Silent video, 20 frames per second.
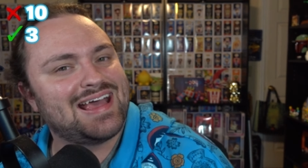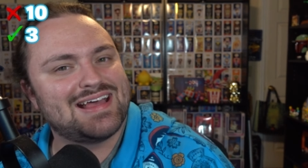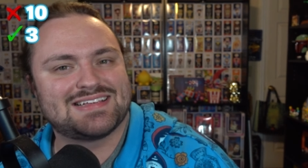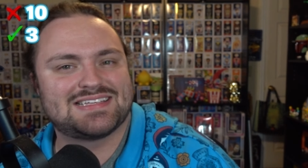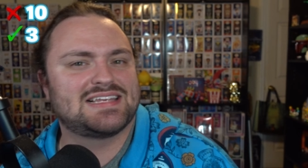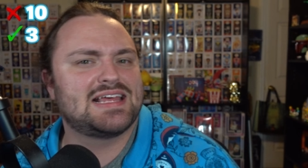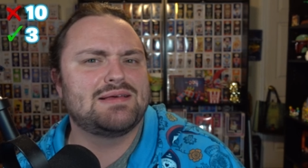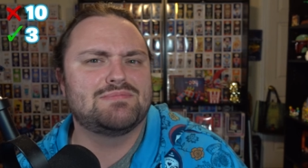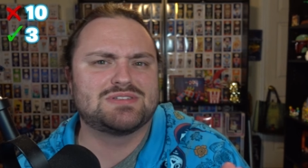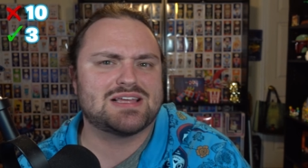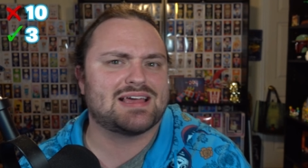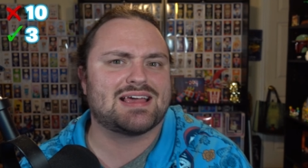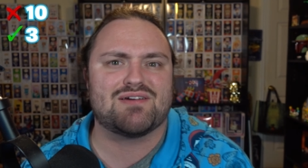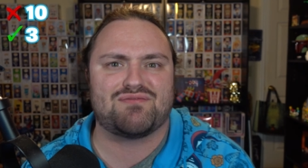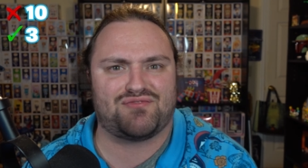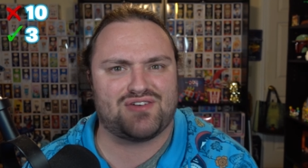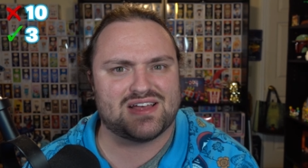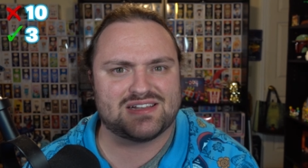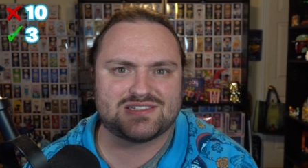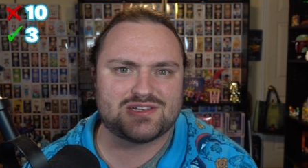it seems like
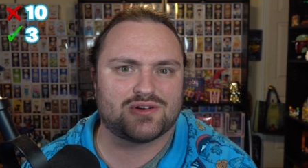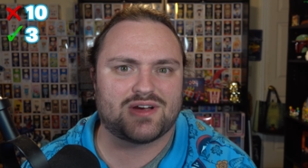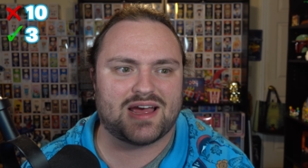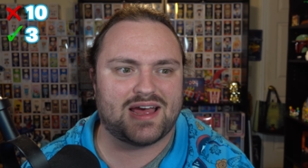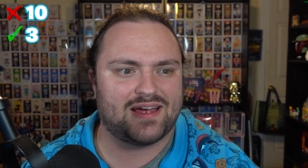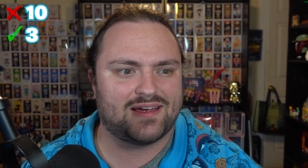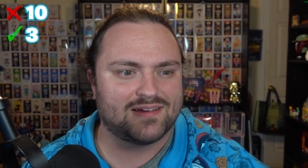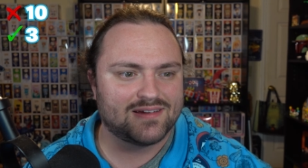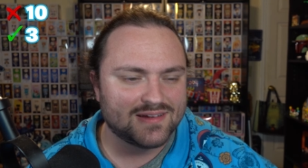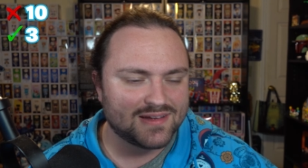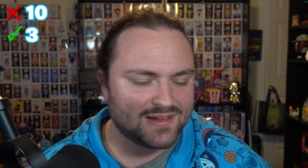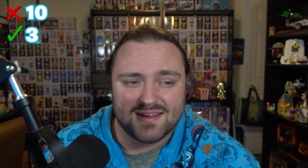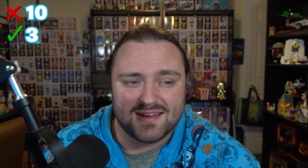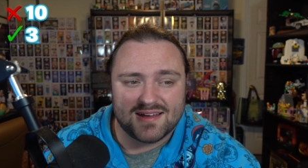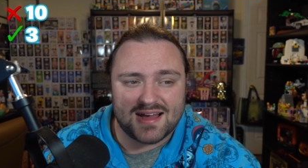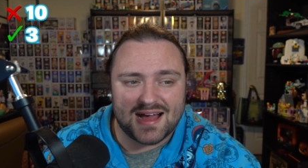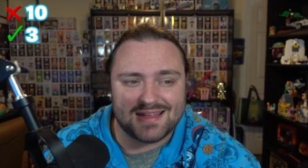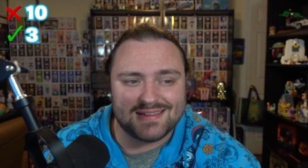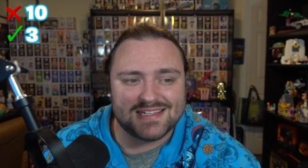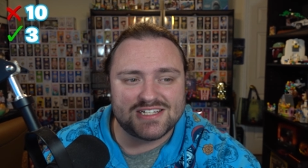it fits, okay?
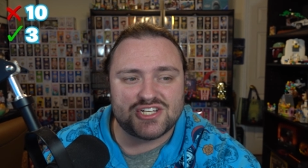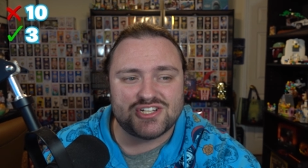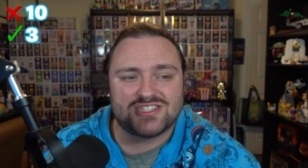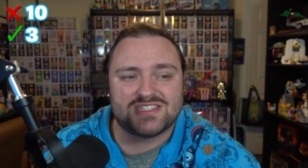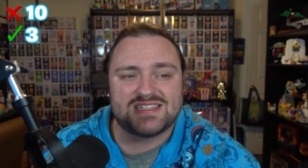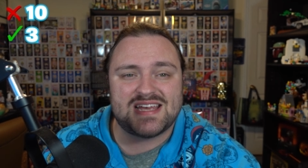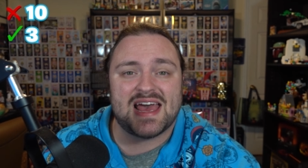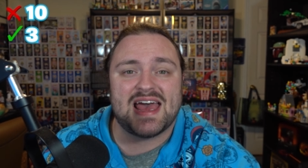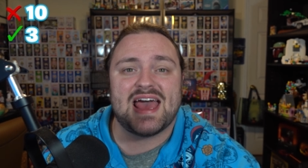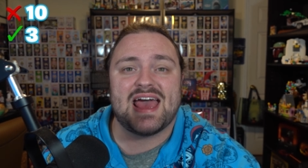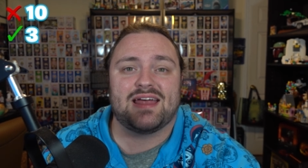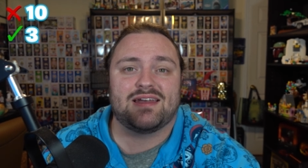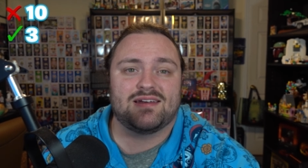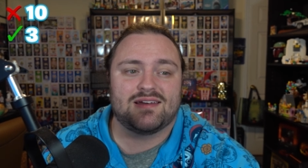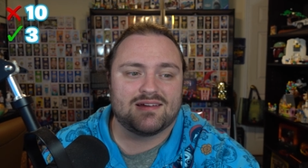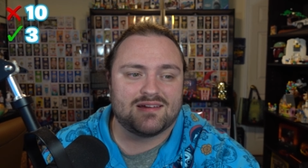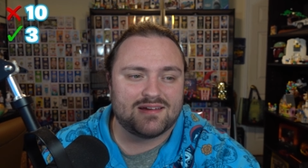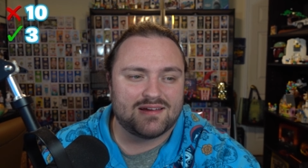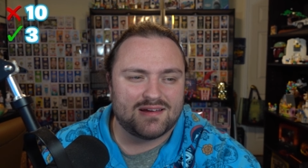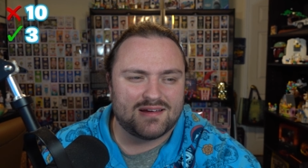I think she's
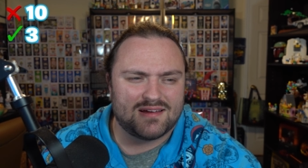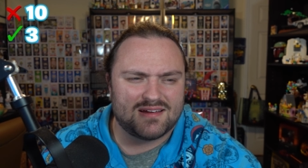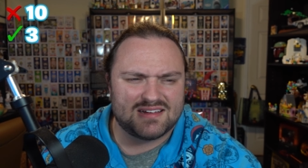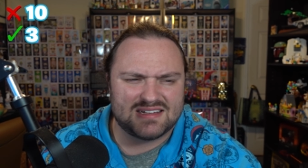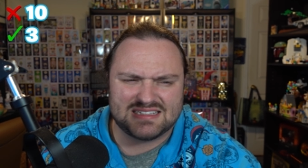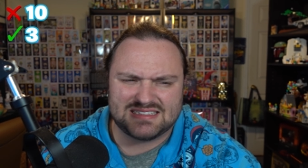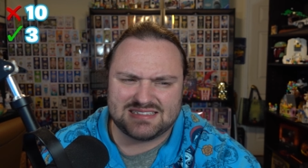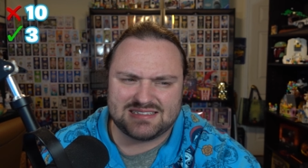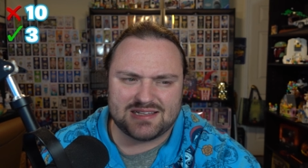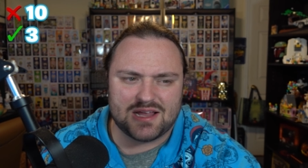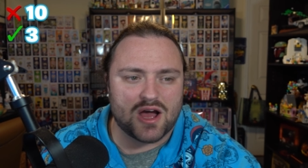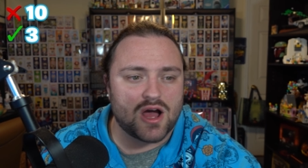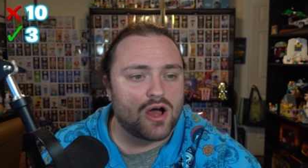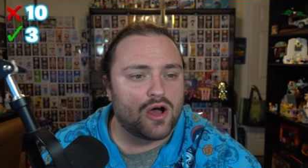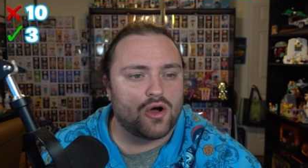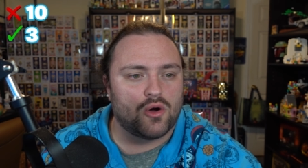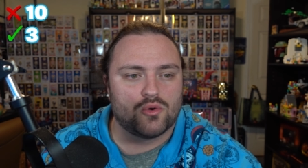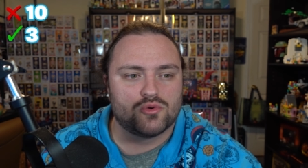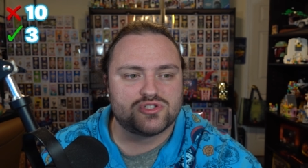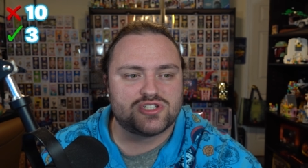10.
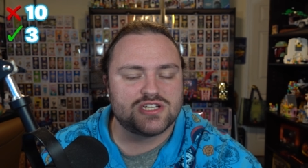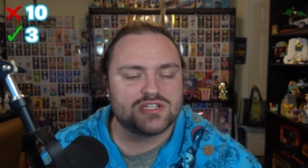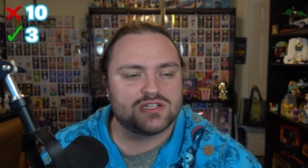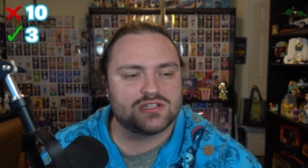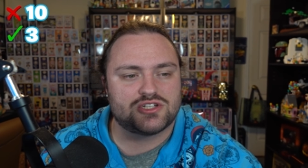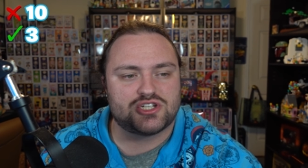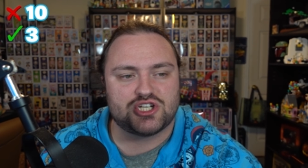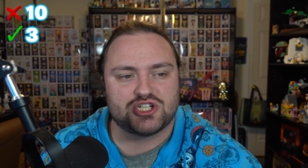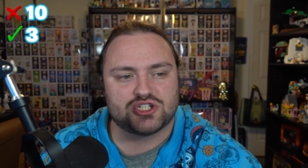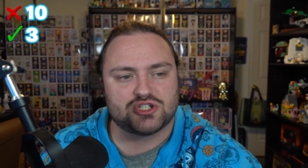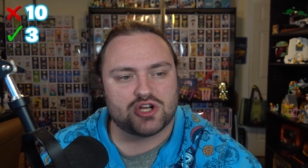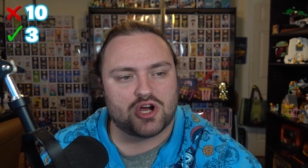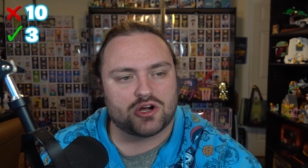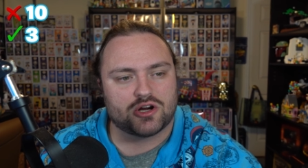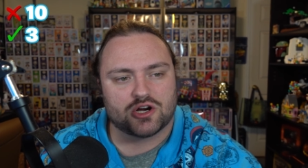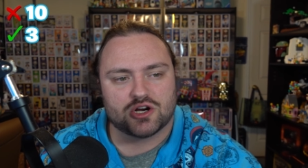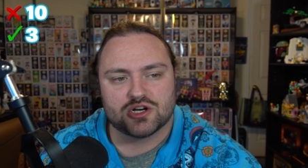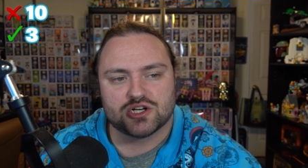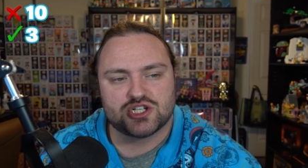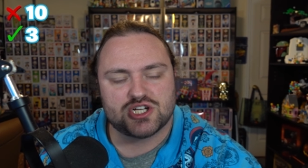No, she's she's
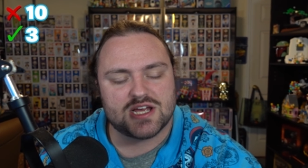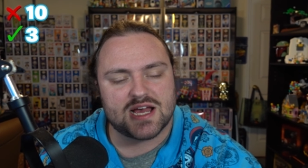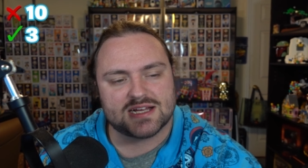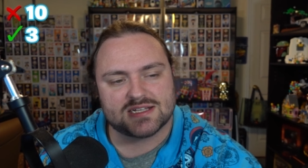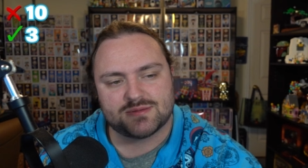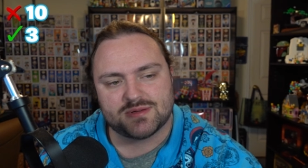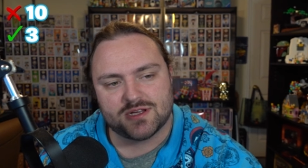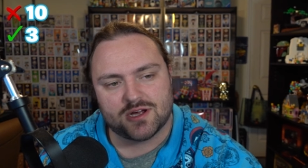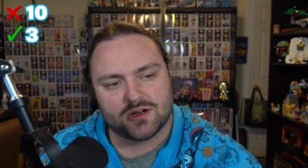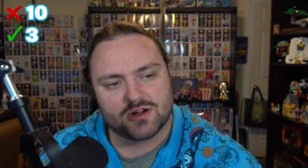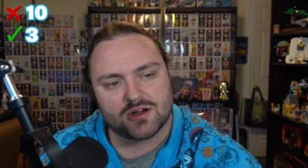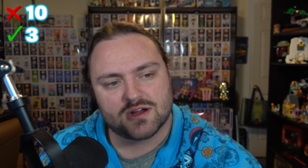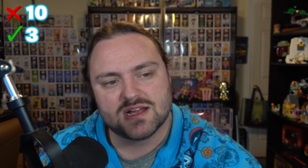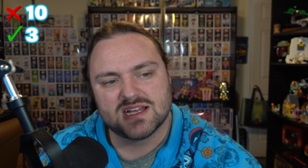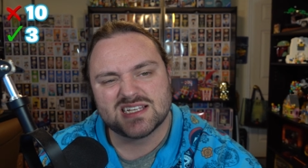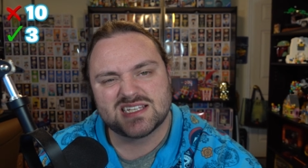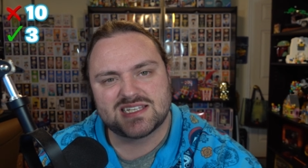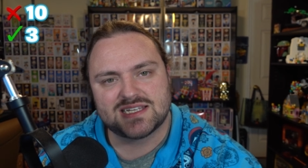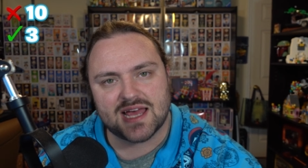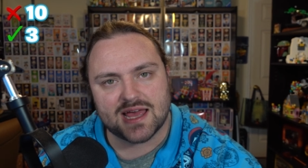younger. She has to be younger.
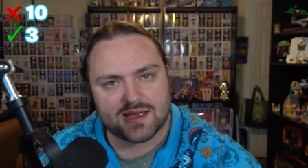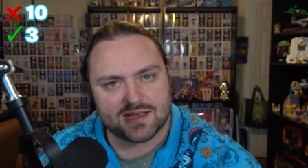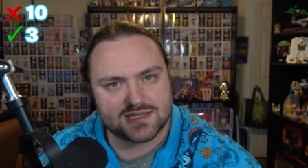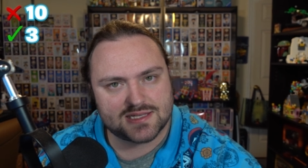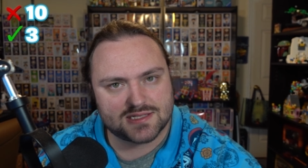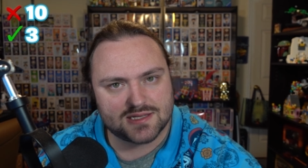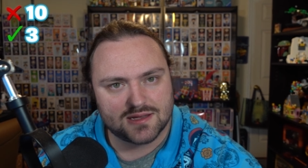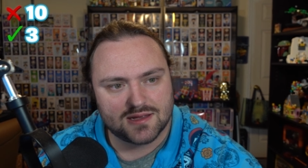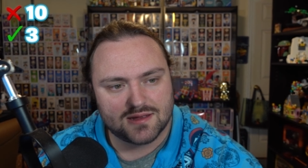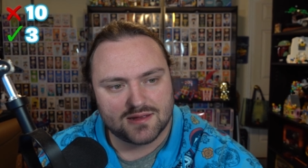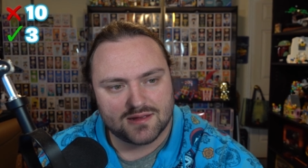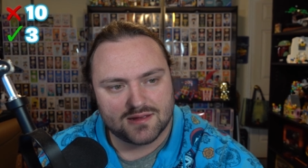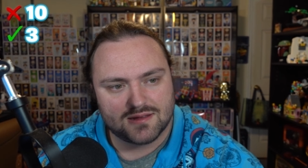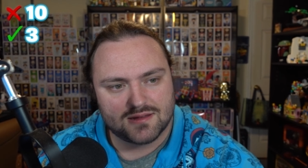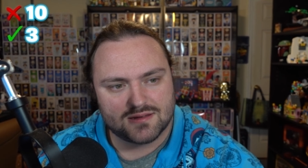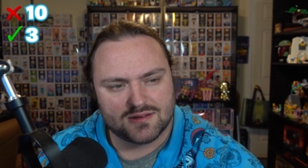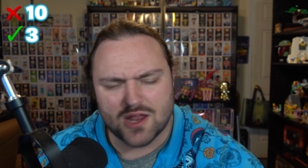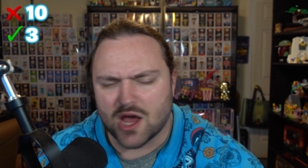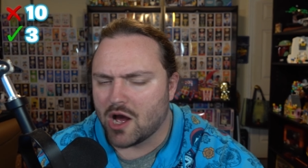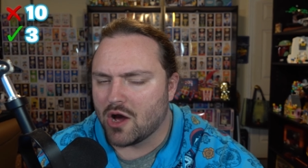6.
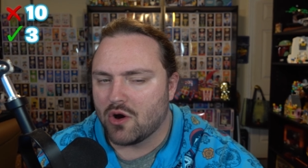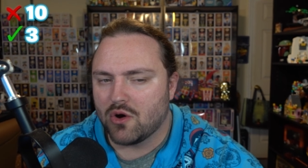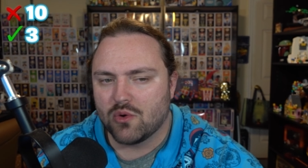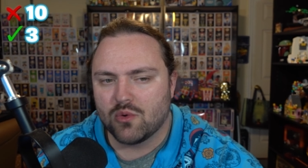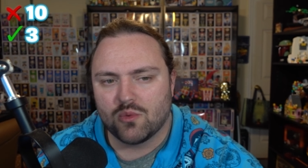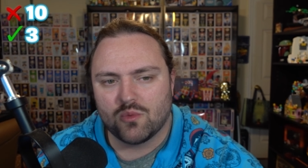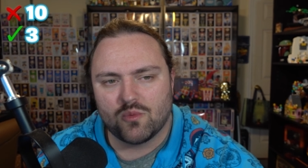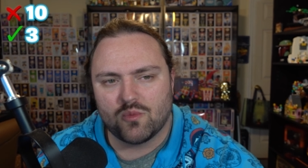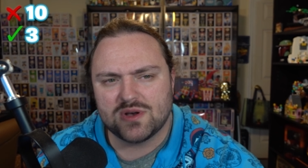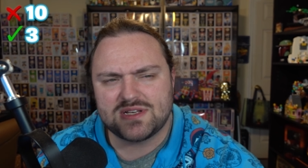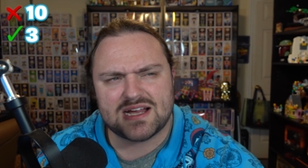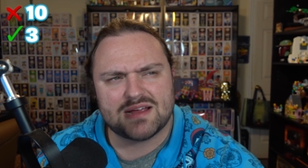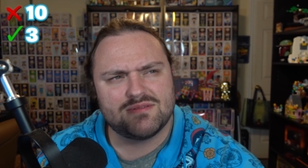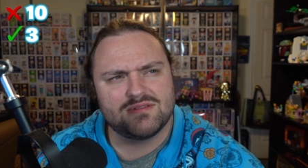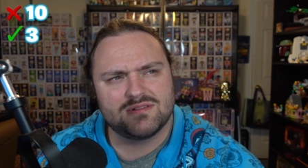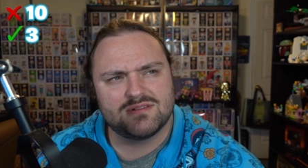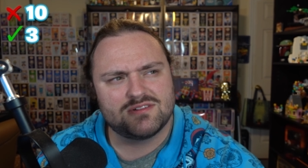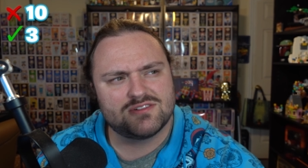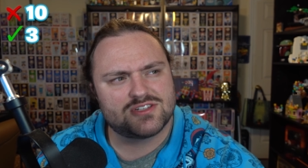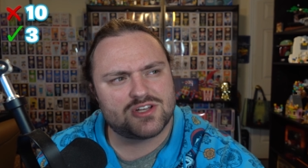No, what
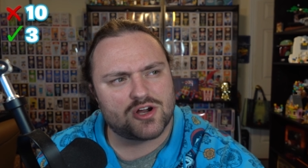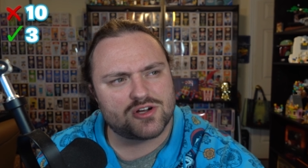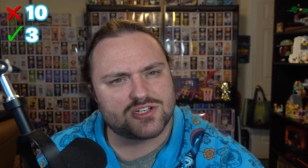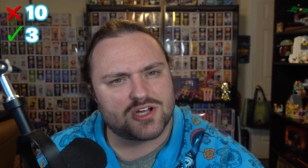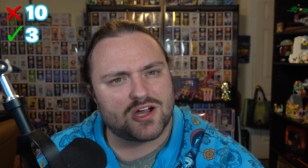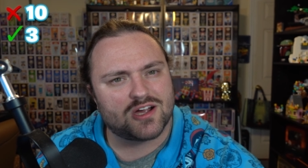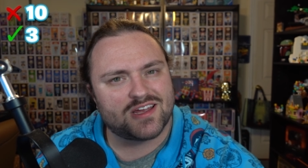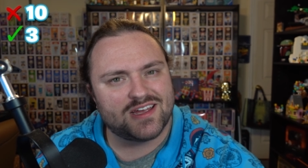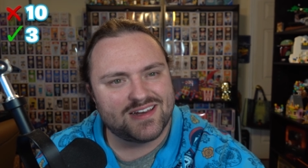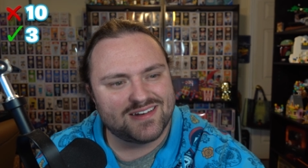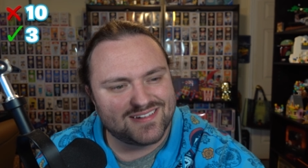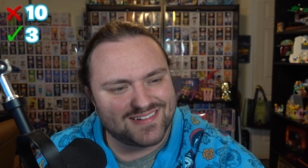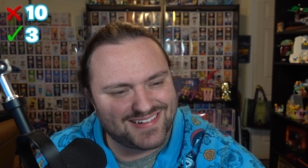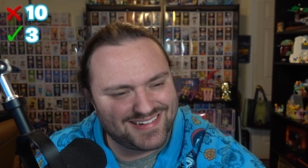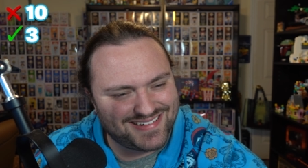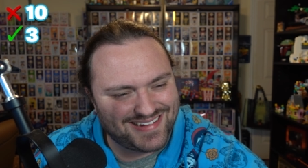time you start talking?